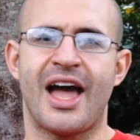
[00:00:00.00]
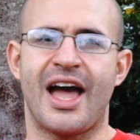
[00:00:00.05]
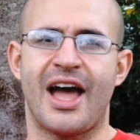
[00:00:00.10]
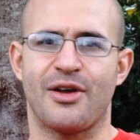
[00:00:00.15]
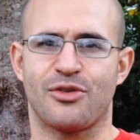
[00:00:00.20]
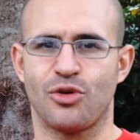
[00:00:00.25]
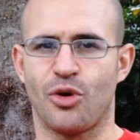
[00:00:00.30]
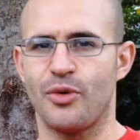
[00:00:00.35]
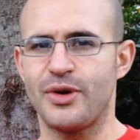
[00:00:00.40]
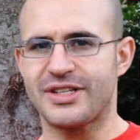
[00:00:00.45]

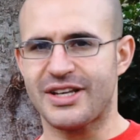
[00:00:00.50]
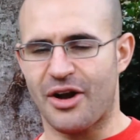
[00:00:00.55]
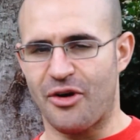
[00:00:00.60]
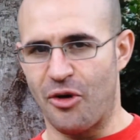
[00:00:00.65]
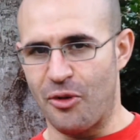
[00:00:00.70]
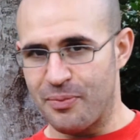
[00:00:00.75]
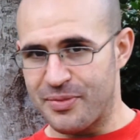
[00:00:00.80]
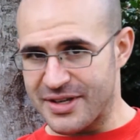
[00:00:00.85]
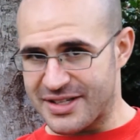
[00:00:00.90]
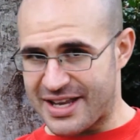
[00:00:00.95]
As always, I
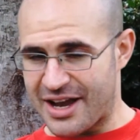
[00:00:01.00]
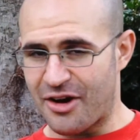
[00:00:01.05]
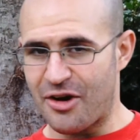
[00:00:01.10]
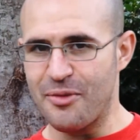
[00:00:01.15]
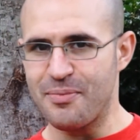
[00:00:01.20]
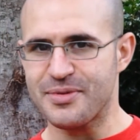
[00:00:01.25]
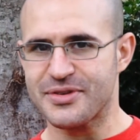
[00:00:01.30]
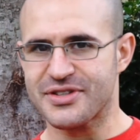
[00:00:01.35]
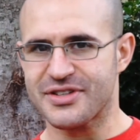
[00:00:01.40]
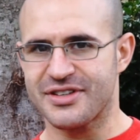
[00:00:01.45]
hope this
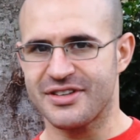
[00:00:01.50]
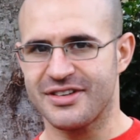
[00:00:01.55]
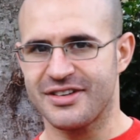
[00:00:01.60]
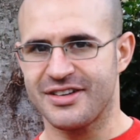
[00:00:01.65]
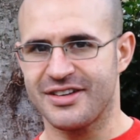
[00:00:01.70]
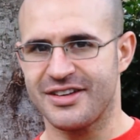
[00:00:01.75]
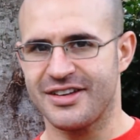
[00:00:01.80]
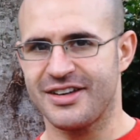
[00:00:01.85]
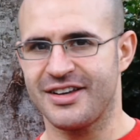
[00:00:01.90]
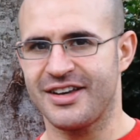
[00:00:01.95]
helps.
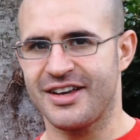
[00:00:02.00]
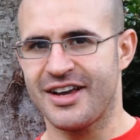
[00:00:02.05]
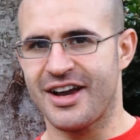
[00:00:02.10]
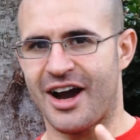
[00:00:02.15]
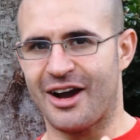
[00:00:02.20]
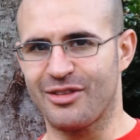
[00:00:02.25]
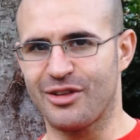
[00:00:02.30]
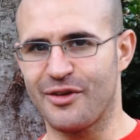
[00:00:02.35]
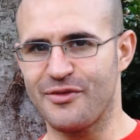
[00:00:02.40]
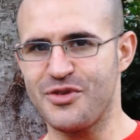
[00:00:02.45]

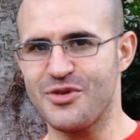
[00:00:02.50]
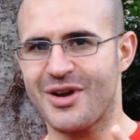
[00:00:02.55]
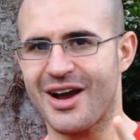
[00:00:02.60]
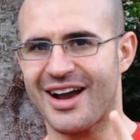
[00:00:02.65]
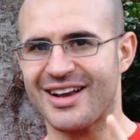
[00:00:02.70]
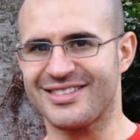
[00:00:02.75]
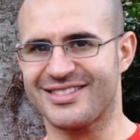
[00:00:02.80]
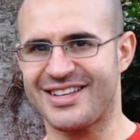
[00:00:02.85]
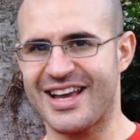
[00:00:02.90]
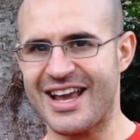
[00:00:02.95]
I love you
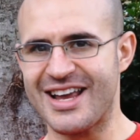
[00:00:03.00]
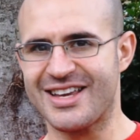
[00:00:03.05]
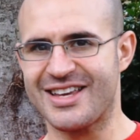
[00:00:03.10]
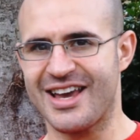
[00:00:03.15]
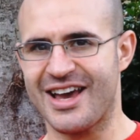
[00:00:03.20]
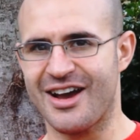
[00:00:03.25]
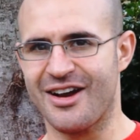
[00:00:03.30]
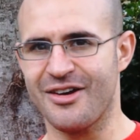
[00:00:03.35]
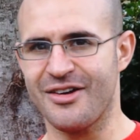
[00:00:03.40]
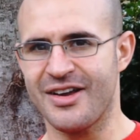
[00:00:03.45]
guys. Take
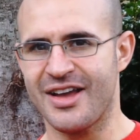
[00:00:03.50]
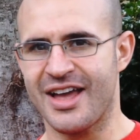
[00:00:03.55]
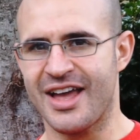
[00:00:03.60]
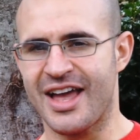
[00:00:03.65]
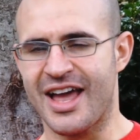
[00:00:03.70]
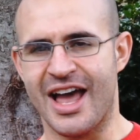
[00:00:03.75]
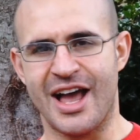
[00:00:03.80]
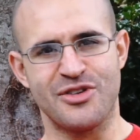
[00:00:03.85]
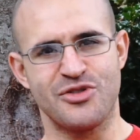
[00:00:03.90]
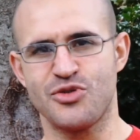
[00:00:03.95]
care.
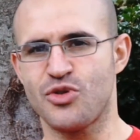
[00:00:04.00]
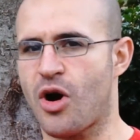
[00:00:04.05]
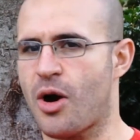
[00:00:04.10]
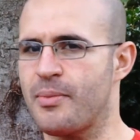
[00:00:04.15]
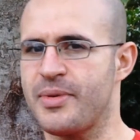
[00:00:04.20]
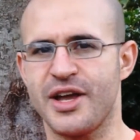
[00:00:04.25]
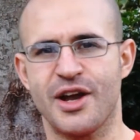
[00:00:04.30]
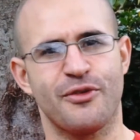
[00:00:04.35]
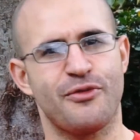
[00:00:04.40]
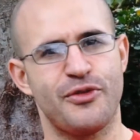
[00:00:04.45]
As you know,
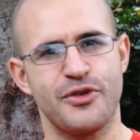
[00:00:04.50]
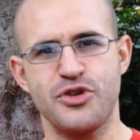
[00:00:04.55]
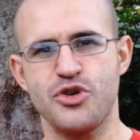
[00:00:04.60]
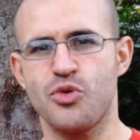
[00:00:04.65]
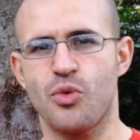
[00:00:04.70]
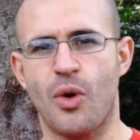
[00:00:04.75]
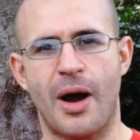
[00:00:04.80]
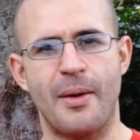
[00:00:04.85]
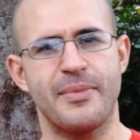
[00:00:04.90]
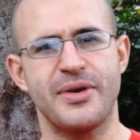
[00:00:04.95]
I'm here for
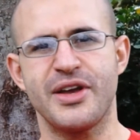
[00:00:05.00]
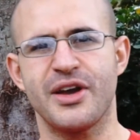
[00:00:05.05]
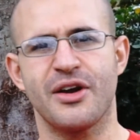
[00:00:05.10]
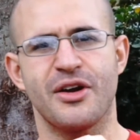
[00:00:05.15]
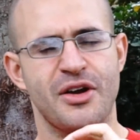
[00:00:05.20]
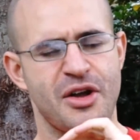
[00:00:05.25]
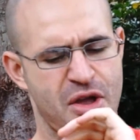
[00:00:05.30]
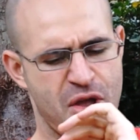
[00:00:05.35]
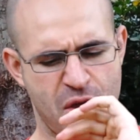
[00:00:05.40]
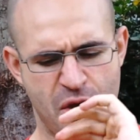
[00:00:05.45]
you. I'm
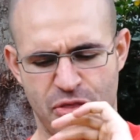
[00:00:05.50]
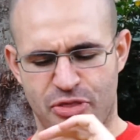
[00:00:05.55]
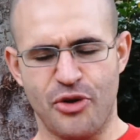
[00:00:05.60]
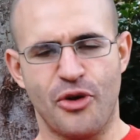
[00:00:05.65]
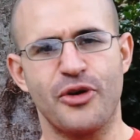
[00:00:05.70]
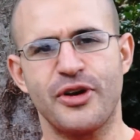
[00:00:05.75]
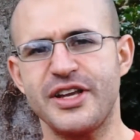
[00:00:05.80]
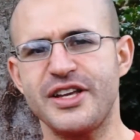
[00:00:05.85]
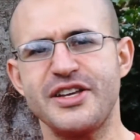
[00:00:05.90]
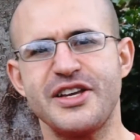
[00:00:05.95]
here
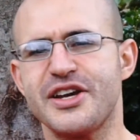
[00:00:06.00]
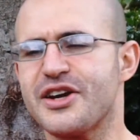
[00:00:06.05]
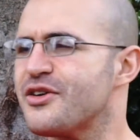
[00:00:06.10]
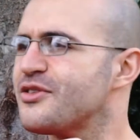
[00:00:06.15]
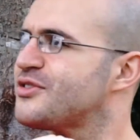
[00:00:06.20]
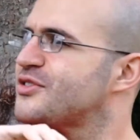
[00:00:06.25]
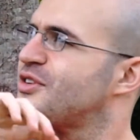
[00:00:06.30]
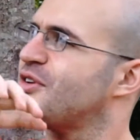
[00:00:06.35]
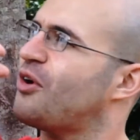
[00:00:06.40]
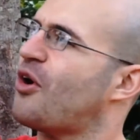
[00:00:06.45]
30
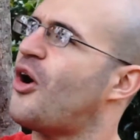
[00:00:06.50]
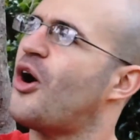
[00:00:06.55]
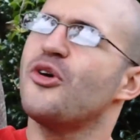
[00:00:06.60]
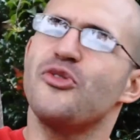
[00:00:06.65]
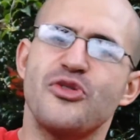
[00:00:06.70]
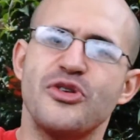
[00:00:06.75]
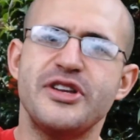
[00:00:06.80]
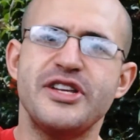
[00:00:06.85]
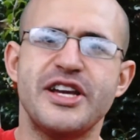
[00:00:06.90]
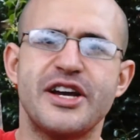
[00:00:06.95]
years to
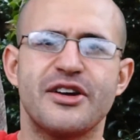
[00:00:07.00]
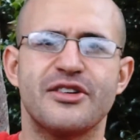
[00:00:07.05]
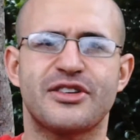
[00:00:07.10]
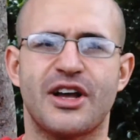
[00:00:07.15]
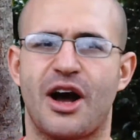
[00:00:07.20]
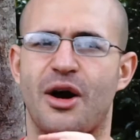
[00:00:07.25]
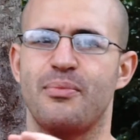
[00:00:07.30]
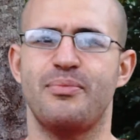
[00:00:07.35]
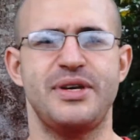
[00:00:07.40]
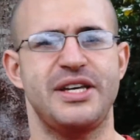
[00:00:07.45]
100 years,
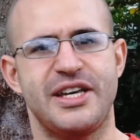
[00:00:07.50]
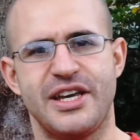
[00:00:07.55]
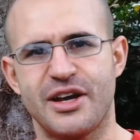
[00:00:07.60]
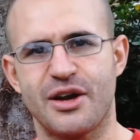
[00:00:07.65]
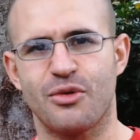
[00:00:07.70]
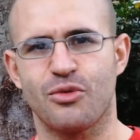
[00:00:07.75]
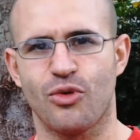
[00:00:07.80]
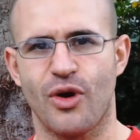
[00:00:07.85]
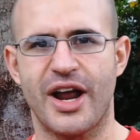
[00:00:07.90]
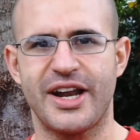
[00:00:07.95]
I'll be
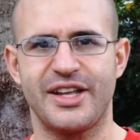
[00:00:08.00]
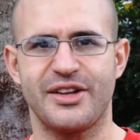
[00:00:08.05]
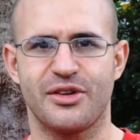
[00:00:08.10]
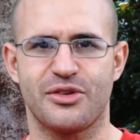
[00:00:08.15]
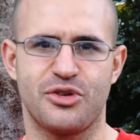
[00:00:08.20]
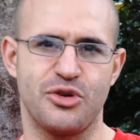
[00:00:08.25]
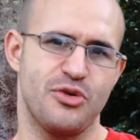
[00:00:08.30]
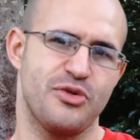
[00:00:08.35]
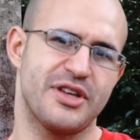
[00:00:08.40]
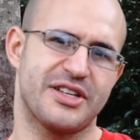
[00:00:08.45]
here ready to
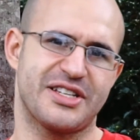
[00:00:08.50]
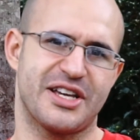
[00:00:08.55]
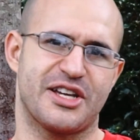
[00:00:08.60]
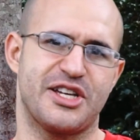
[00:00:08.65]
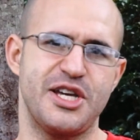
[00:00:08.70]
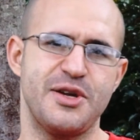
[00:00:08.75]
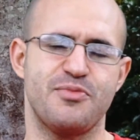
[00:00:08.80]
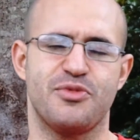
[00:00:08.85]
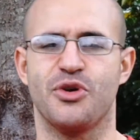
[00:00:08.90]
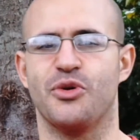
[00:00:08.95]
do this and
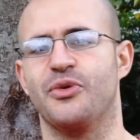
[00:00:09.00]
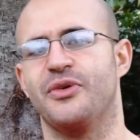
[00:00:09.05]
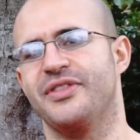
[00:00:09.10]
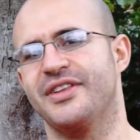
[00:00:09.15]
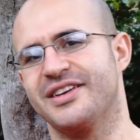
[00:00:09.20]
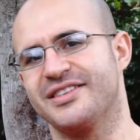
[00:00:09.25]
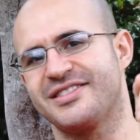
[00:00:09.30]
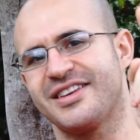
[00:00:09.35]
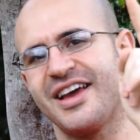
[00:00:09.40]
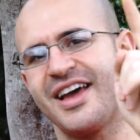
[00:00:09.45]
keep doing
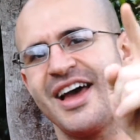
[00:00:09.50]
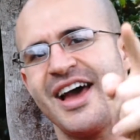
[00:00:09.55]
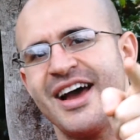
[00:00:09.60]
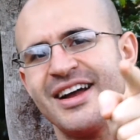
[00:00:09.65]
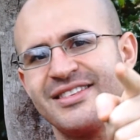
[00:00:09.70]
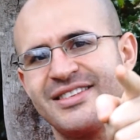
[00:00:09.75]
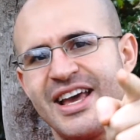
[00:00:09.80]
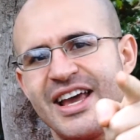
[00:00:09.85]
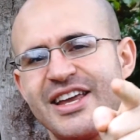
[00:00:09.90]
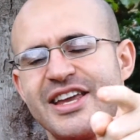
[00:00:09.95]
this.
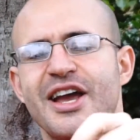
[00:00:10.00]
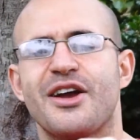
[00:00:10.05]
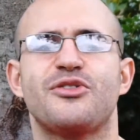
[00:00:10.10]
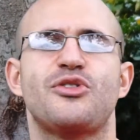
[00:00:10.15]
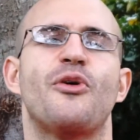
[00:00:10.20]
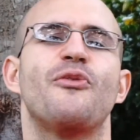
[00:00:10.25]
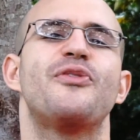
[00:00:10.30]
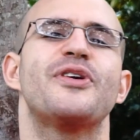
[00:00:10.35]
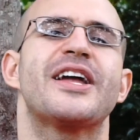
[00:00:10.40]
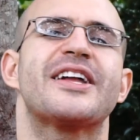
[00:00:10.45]
Take care.
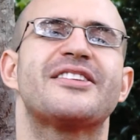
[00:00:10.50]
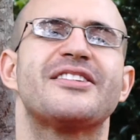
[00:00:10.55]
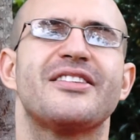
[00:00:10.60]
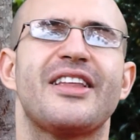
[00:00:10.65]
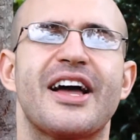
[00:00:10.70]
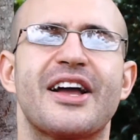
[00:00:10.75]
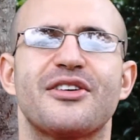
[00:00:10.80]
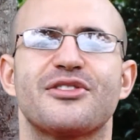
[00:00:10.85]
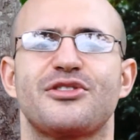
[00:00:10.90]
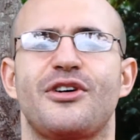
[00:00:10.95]
Don't forget to
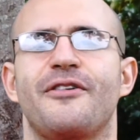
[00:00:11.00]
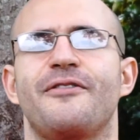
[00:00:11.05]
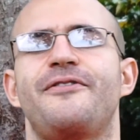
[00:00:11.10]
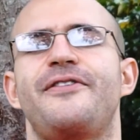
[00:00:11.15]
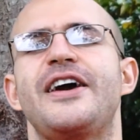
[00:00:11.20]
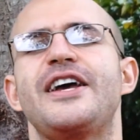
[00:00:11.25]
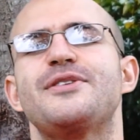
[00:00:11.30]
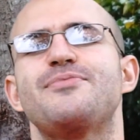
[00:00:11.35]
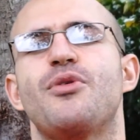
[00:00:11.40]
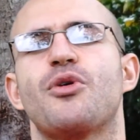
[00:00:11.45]
like us on
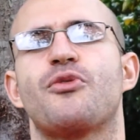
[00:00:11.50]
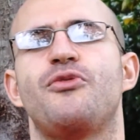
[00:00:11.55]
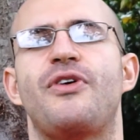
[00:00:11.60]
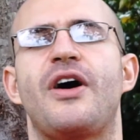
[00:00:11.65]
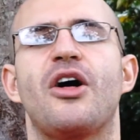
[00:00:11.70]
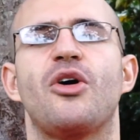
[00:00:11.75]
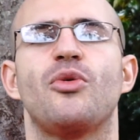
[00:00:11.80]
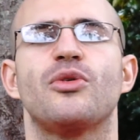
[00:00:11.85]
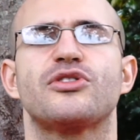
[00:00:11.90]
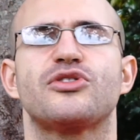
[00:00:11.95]
Facebook.
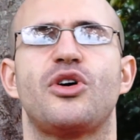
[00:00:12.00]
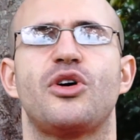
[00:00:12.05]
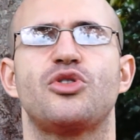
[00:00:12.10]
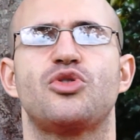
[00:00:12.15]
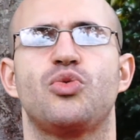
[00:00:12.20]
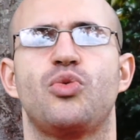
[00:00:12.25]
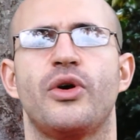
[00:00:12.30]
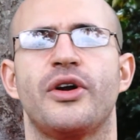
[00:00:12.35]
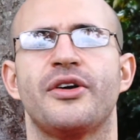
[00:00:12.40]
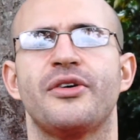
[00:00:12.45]
Follow us on
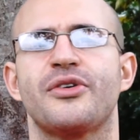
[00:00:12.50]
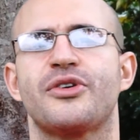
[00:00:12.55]
Twitter.